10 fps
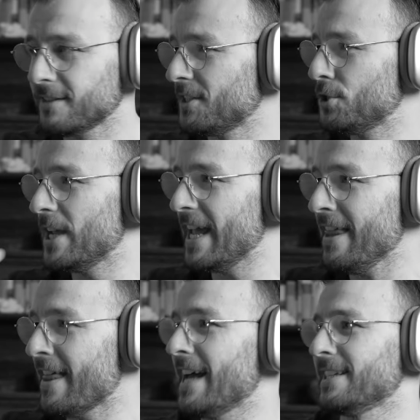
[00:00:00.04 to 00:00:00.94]
Did you
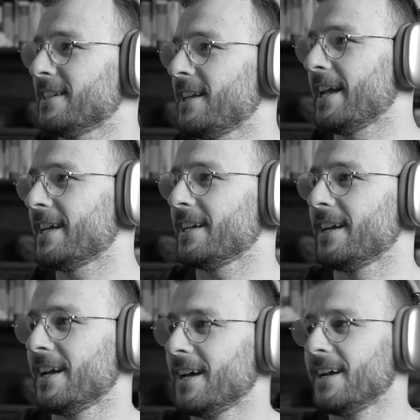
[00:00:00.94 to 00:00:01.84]
hear that? Like,
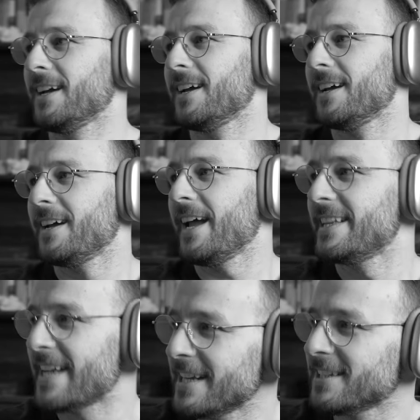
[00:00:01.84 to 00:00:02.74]

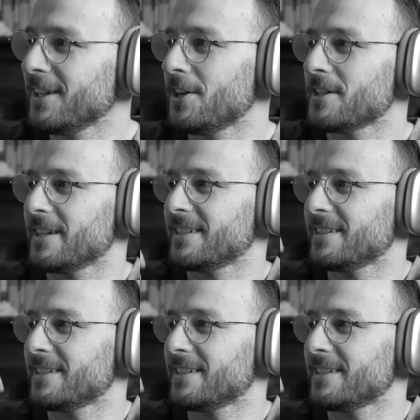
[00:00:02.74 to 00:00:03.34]
it takes a lot.